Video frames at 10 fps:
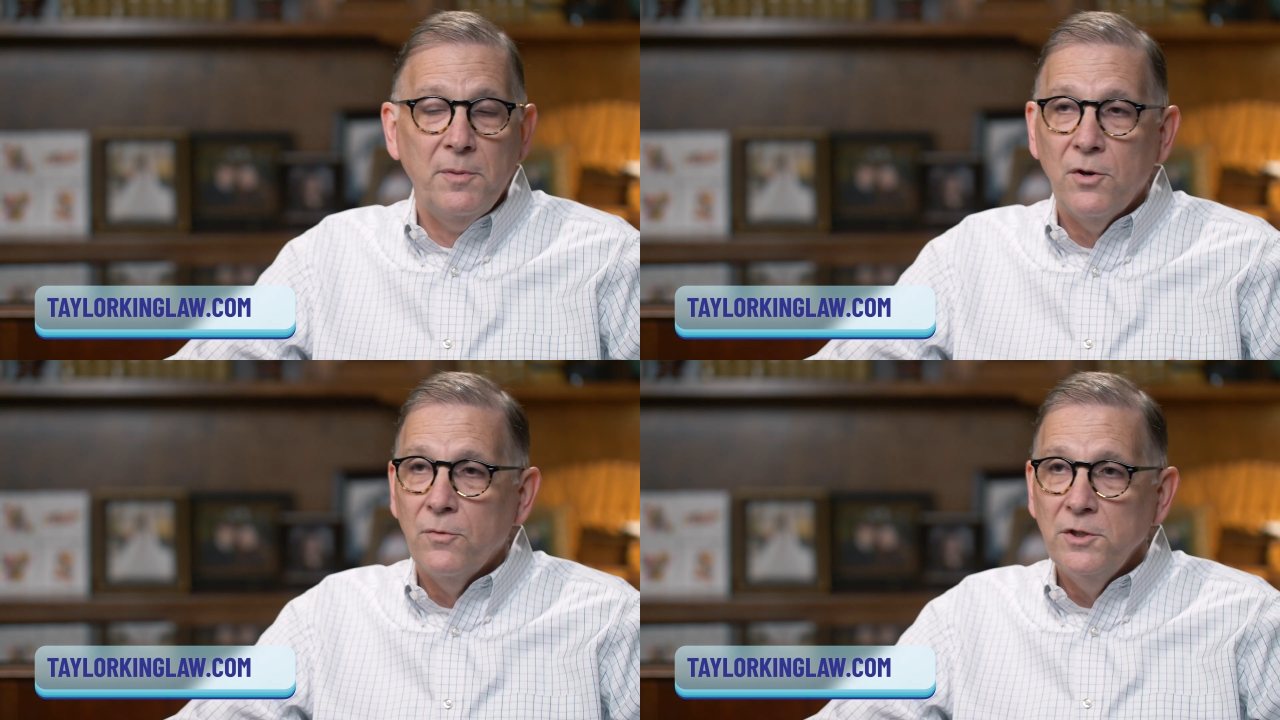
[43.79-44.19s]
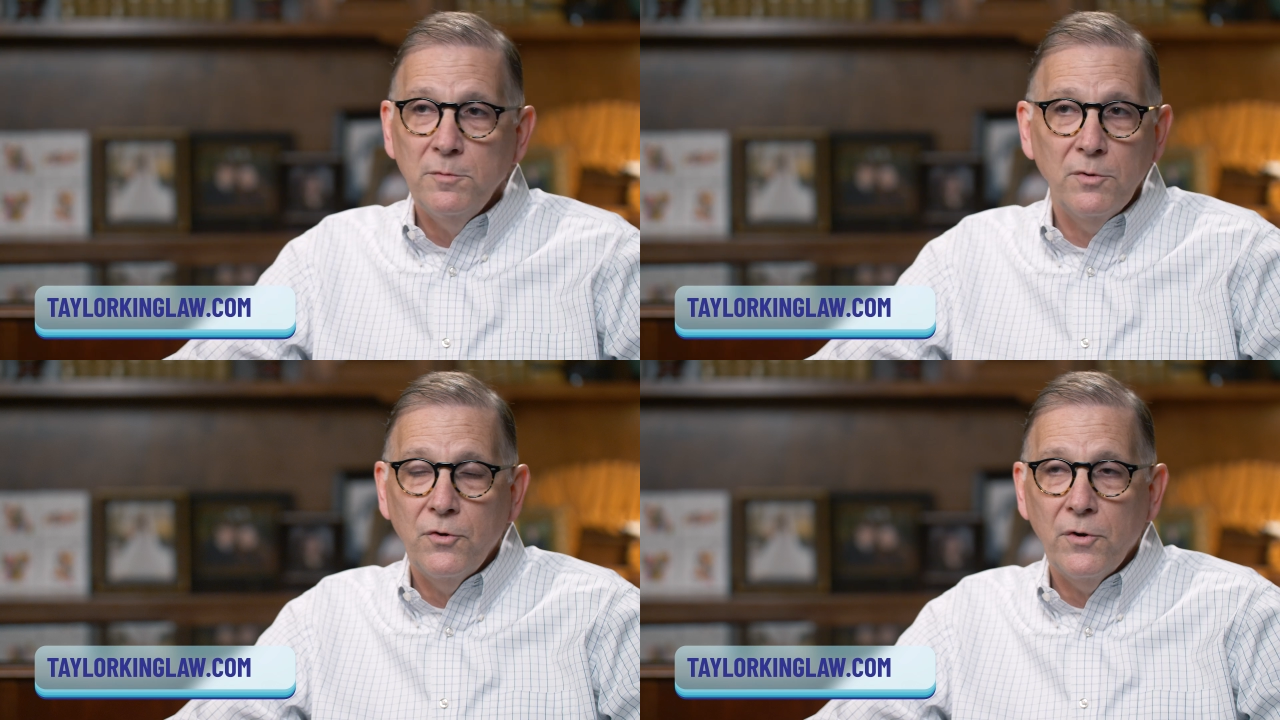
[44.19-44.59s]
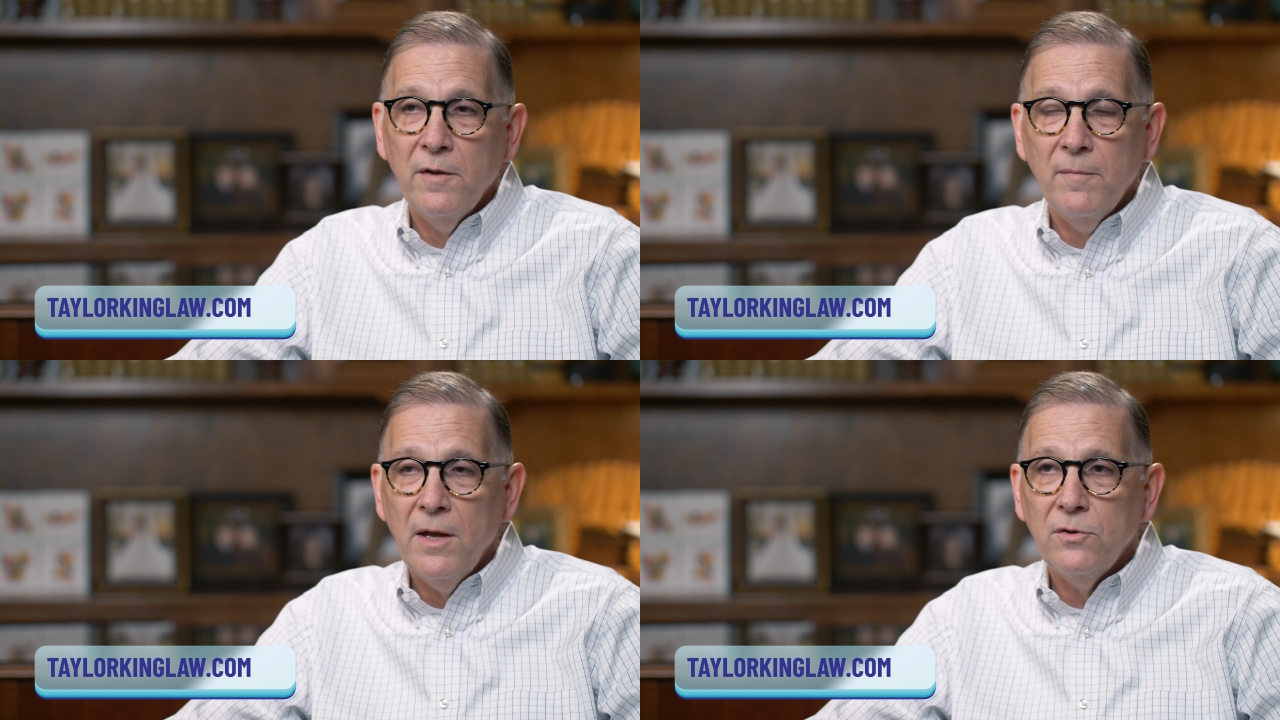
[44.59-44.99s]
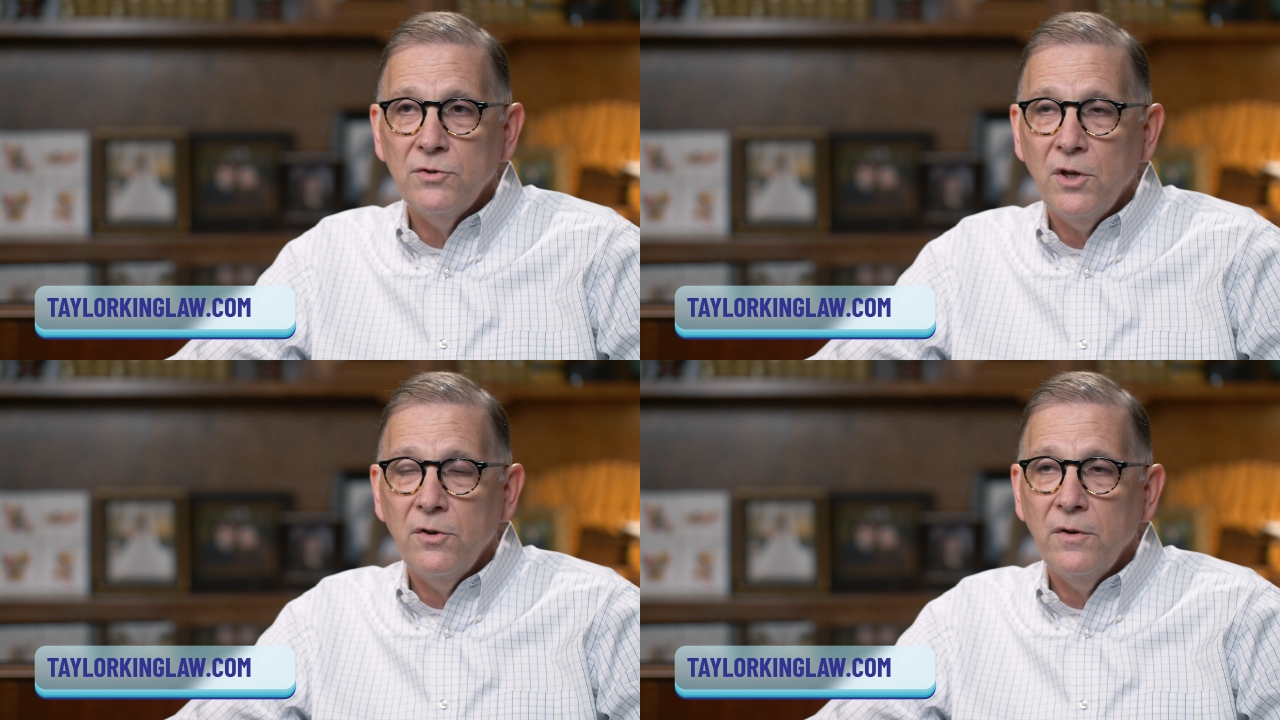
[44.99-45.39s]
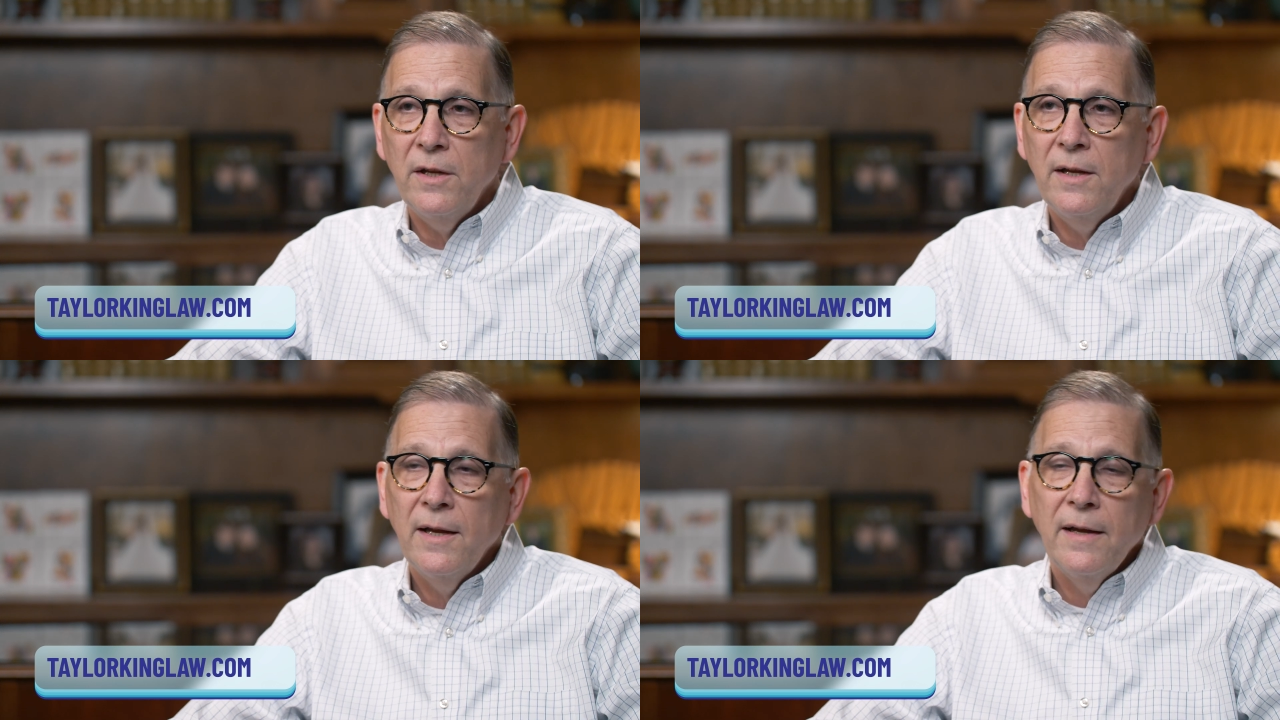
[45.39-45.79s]
upon a reasonable degree of medical
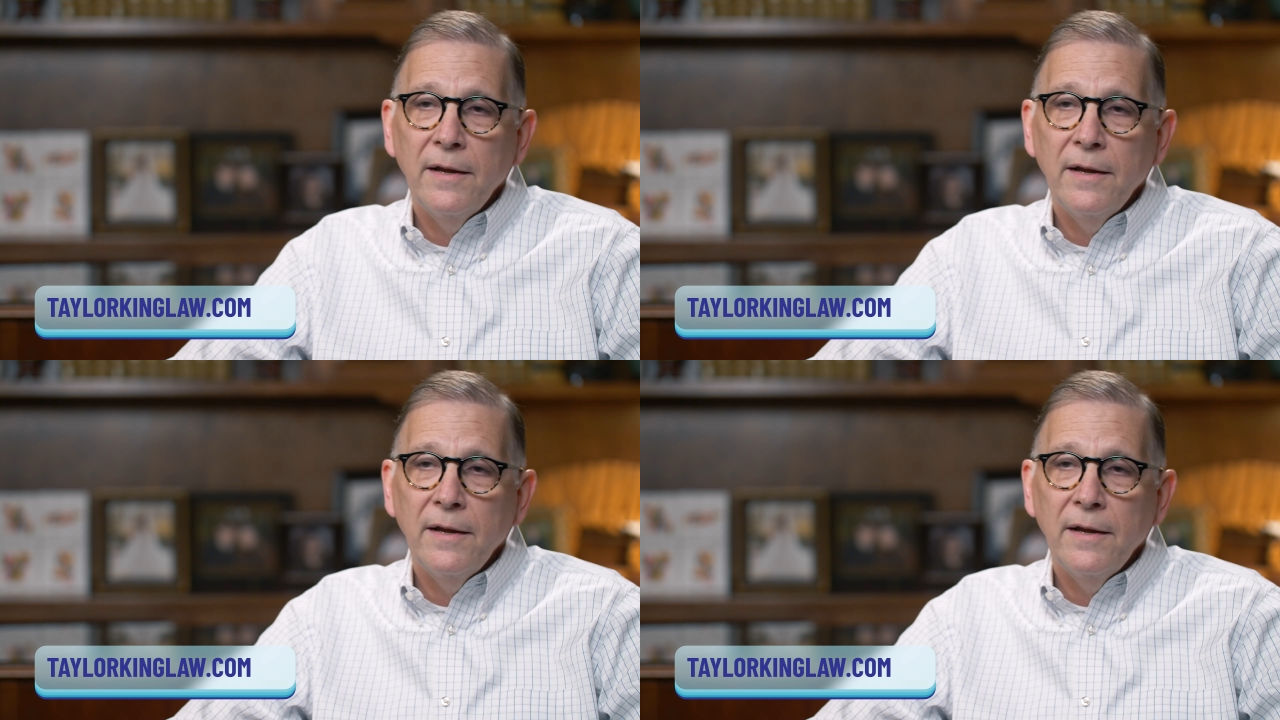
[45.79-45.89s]
certainty,